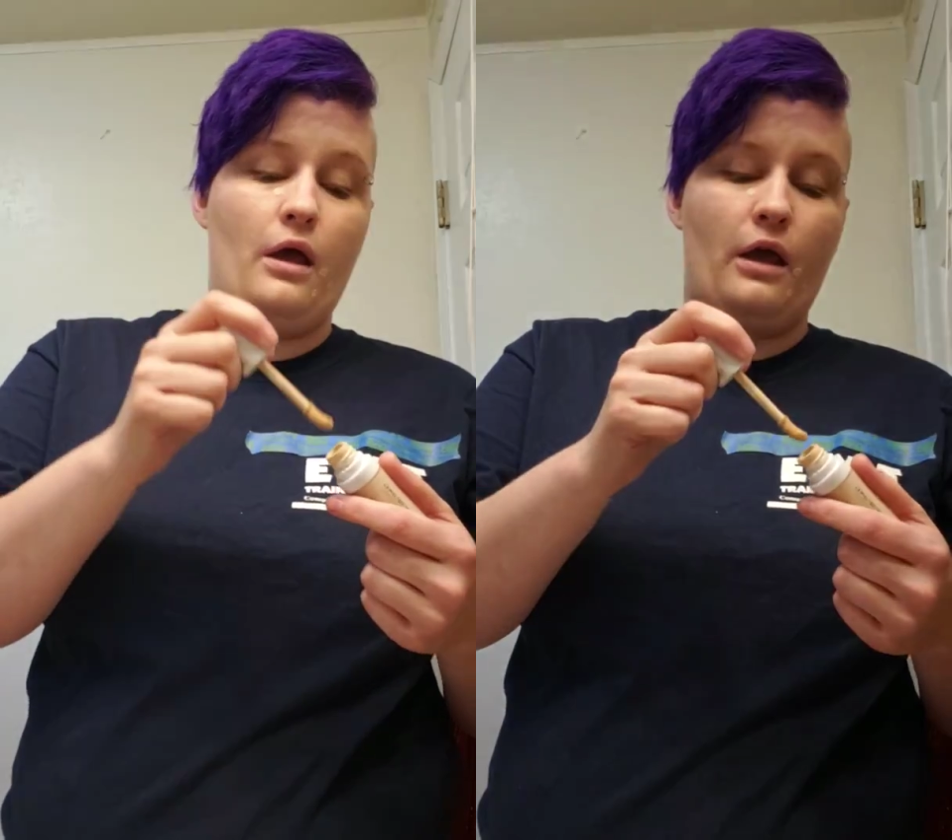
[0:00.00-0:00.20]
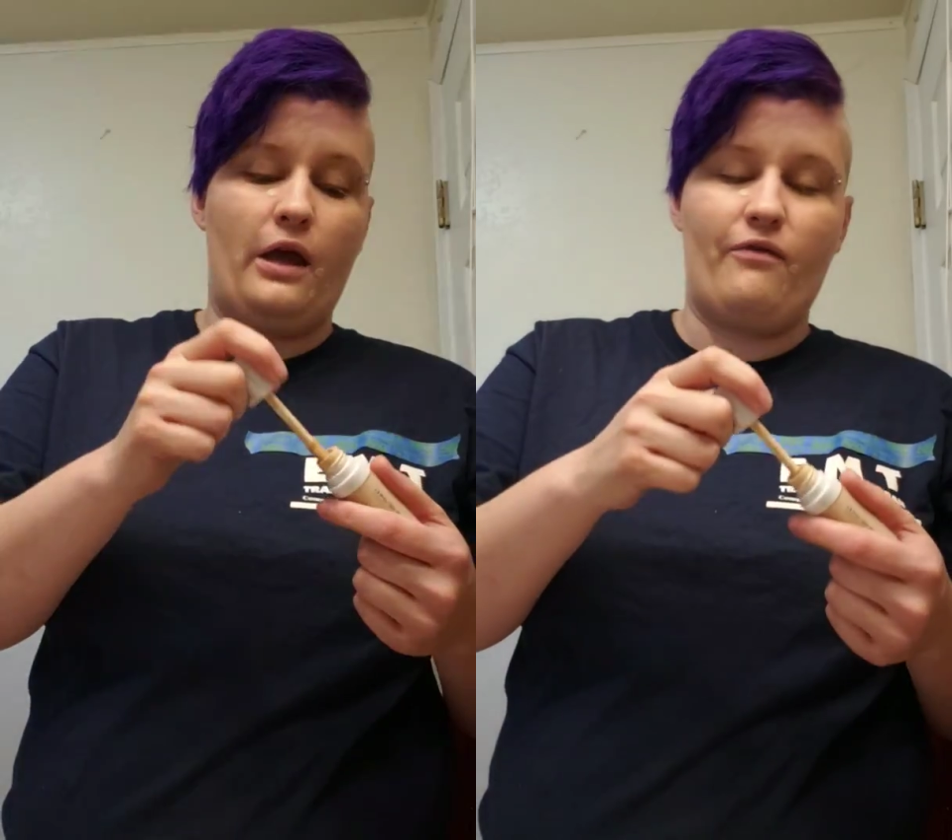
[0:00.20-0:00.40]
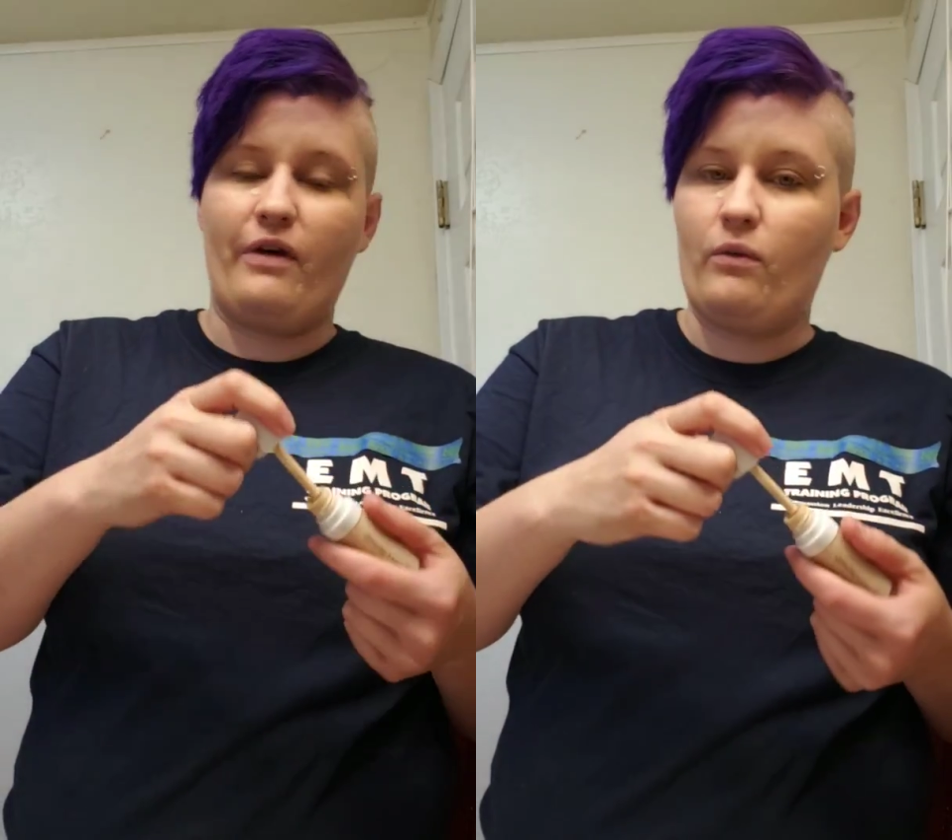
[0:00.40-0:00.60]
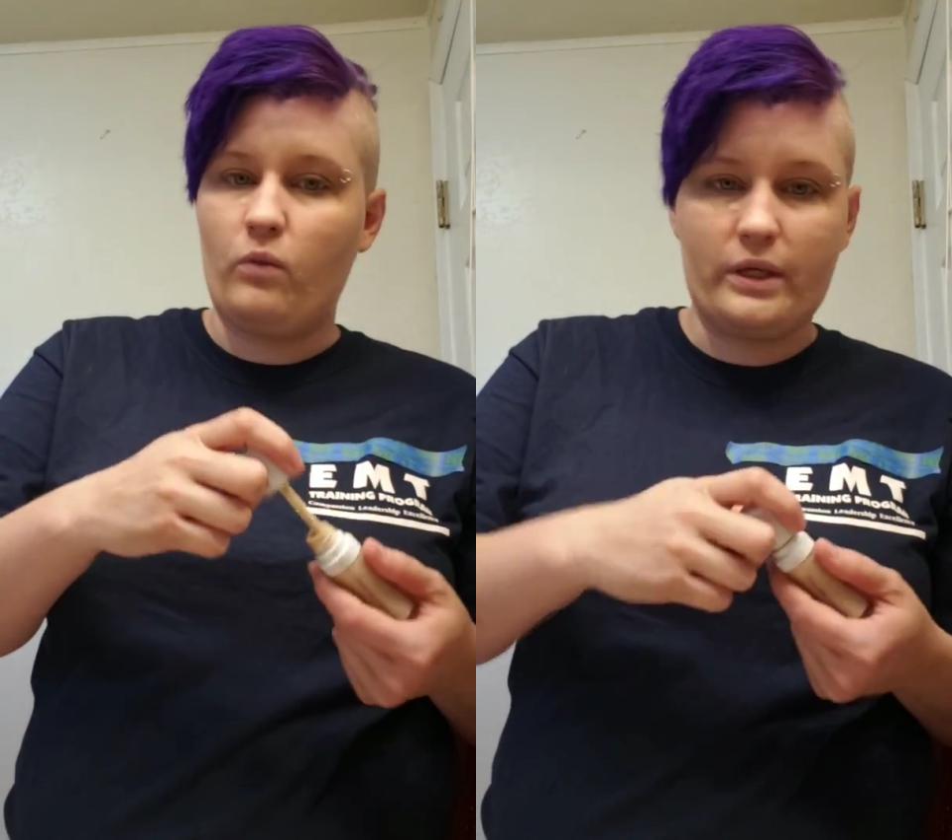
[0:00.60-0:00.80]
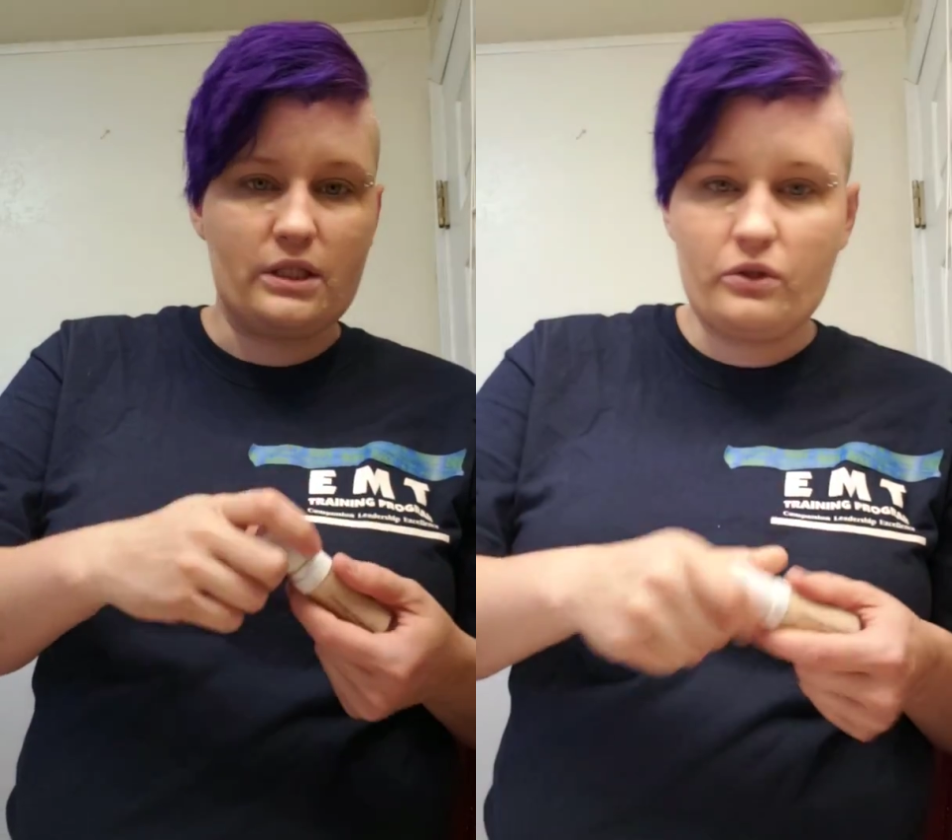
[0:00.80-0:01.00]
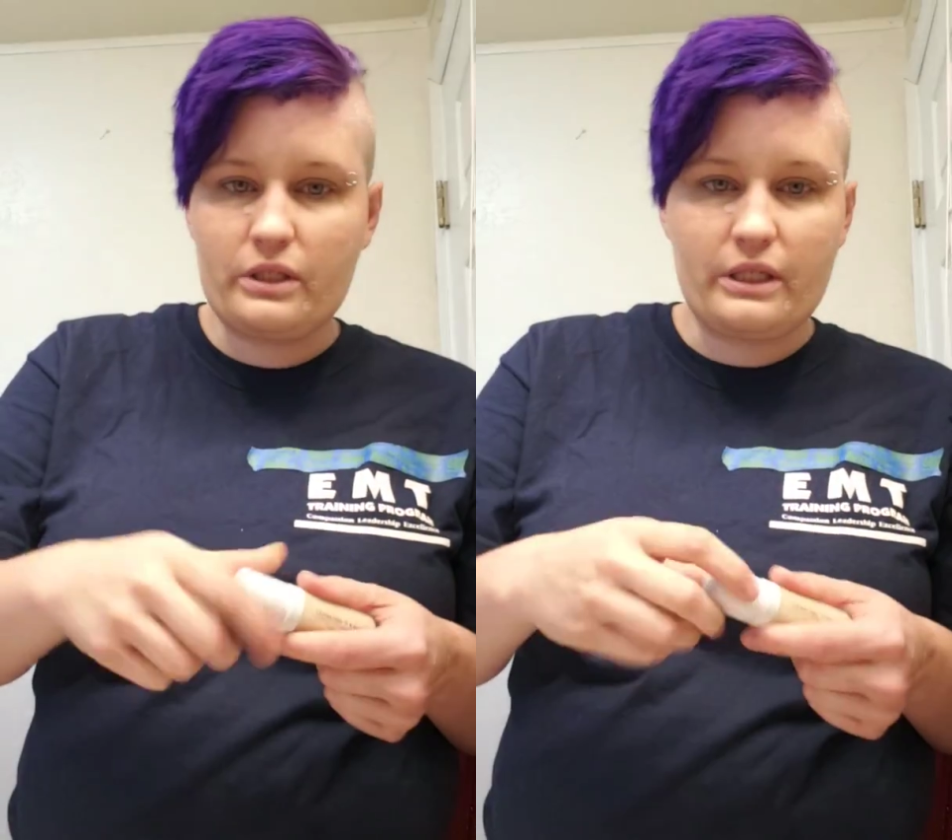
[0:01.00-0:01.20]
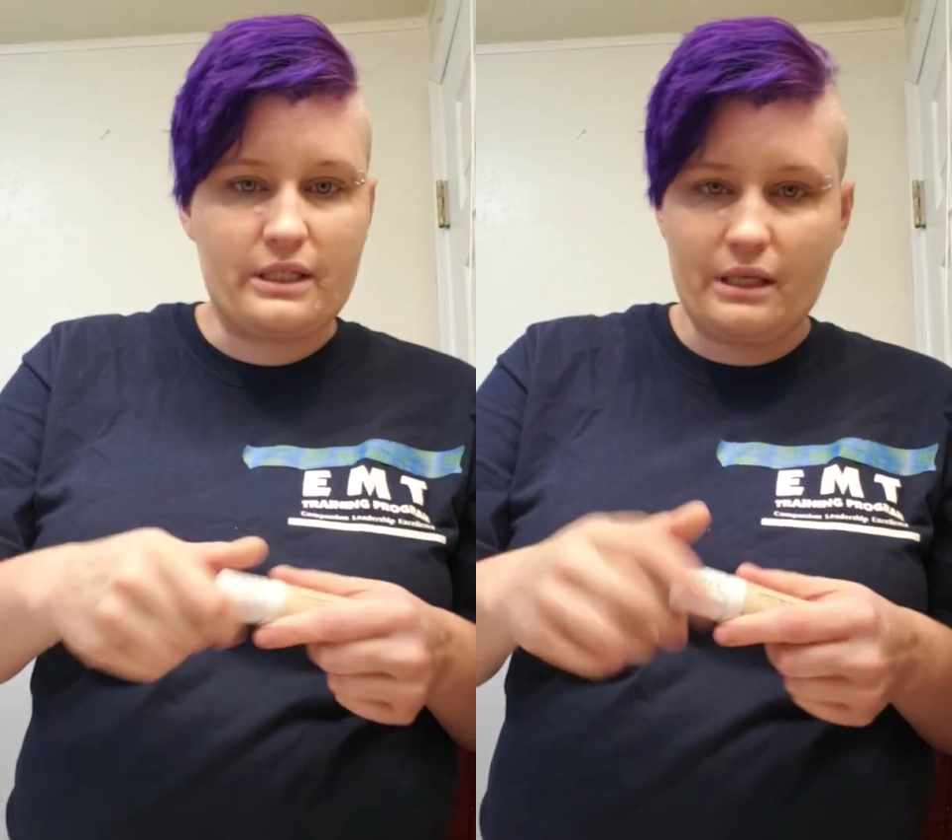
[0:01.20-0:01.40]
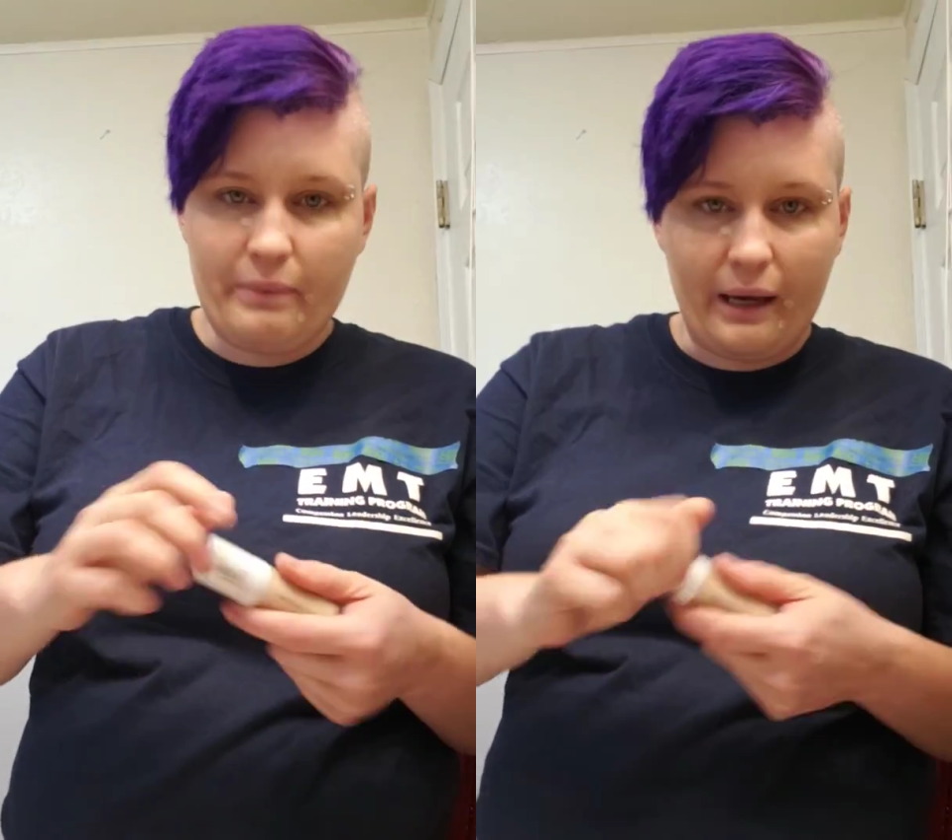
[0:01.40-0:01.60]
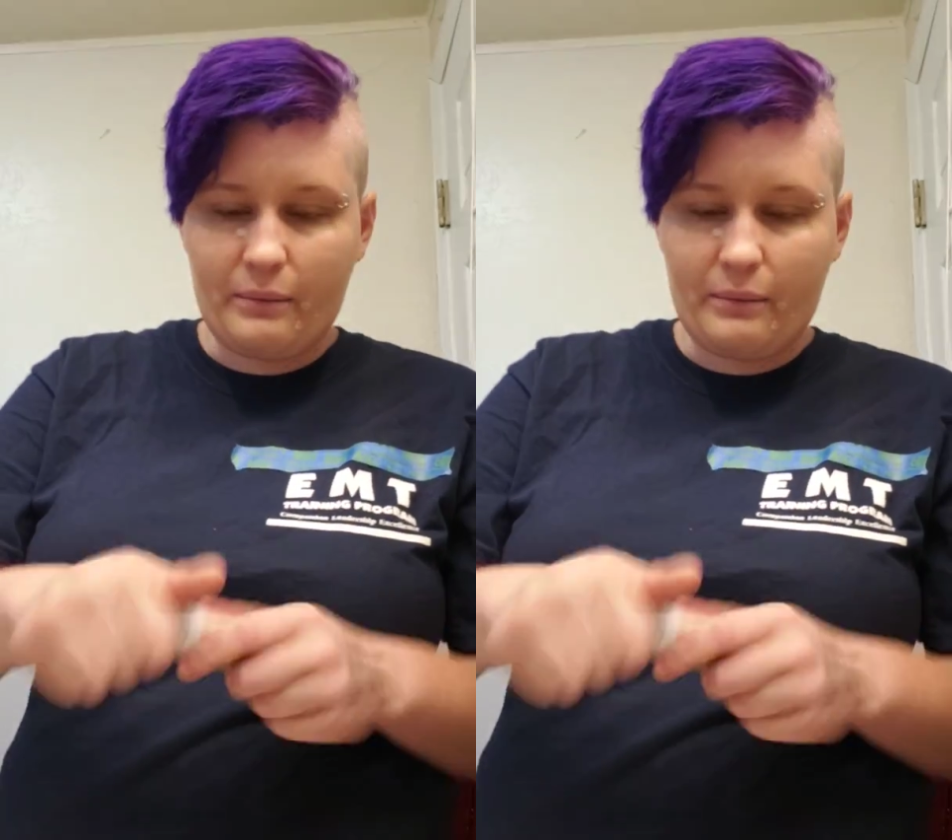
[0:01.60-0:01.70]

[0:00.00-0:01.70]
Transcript: if I wasn't using a CPAP